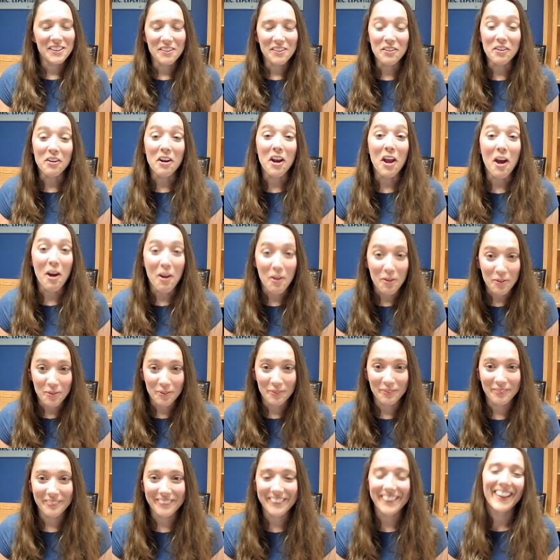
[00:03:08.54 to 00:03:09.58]
No.
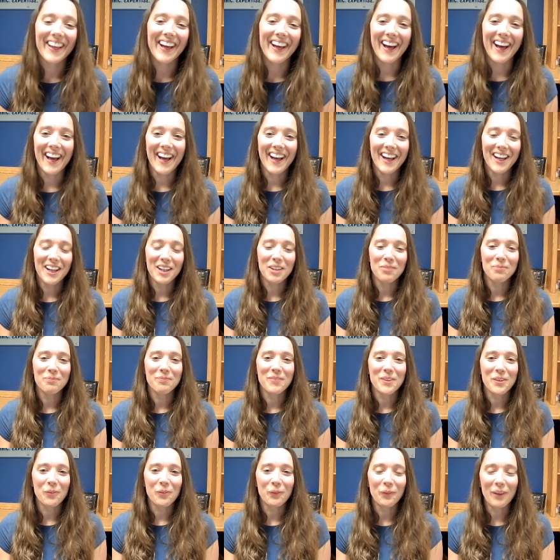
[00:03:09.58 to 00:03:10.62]
When
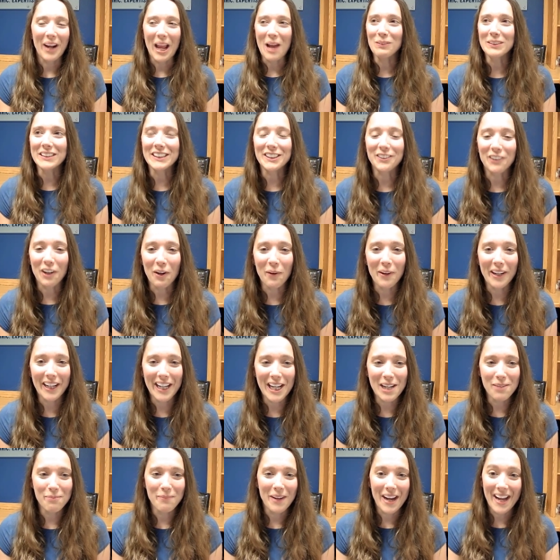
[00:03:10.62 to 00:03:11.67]
I was growing
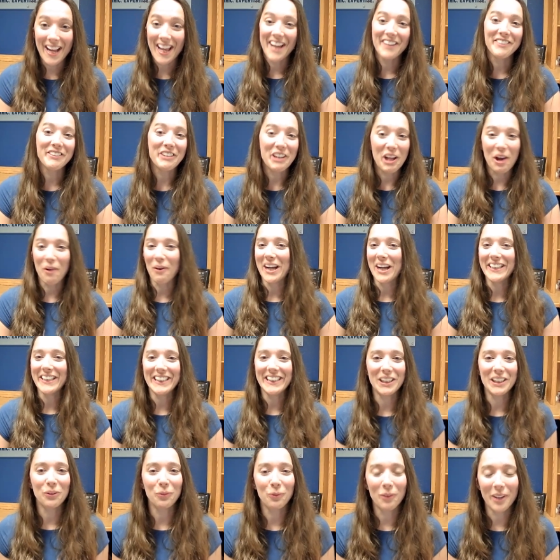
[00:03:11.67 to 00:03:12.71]
up, I had no
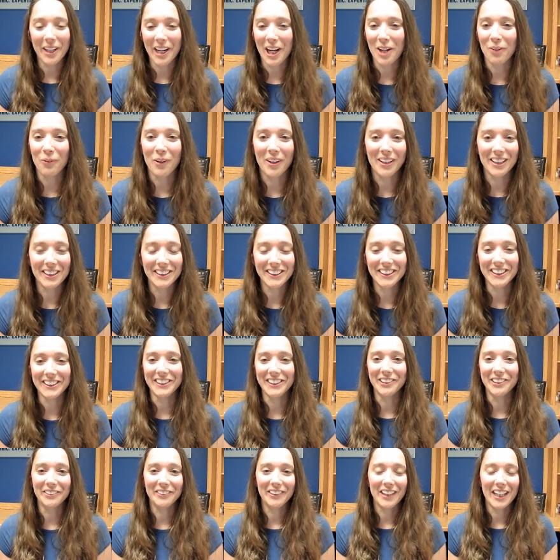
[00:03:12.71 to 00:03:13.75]
idea what I wanted to
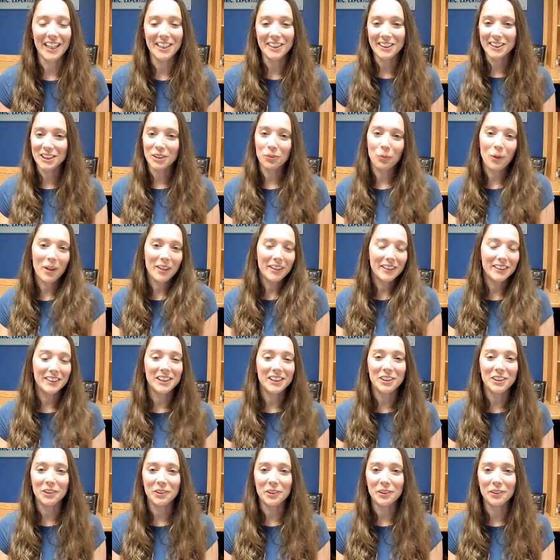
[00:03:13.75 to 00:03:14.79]
do. I just wanted
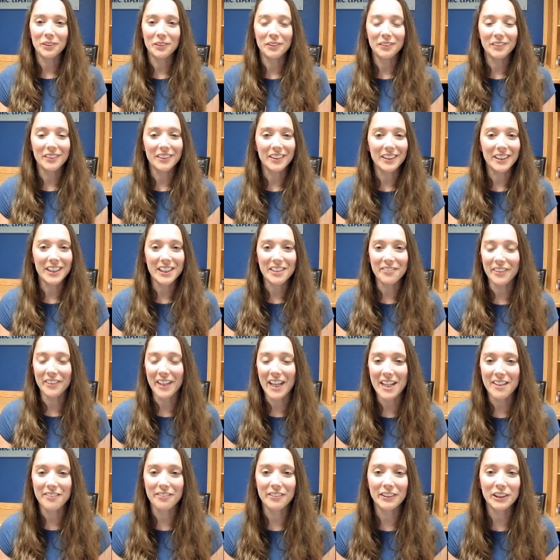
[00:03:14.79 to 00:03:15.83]
to live
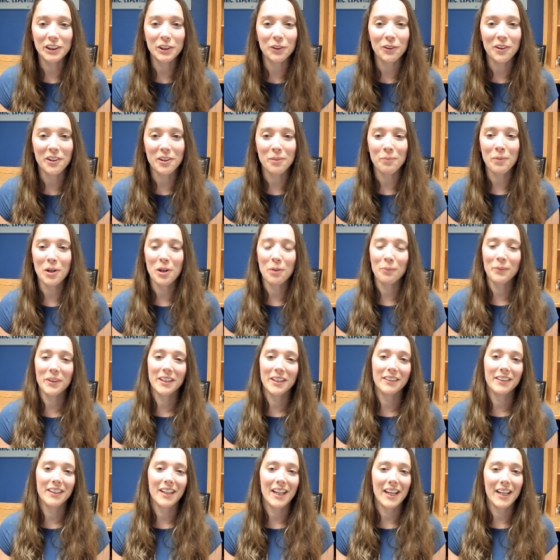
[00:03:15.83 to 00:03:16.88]
life, enjoy the
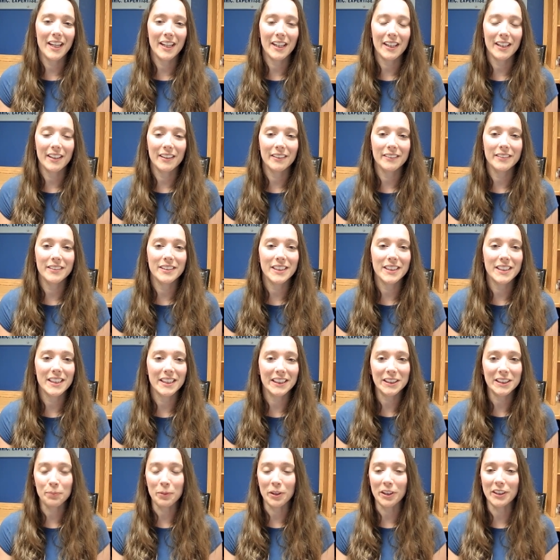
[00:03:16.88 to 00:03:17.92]
moment, and
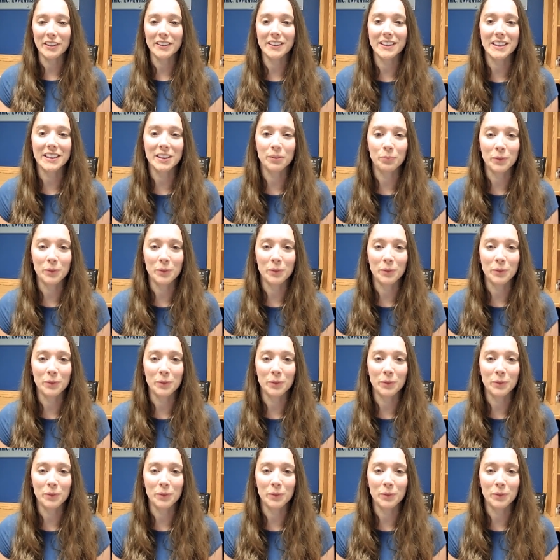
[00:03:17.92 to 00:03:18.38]
experience as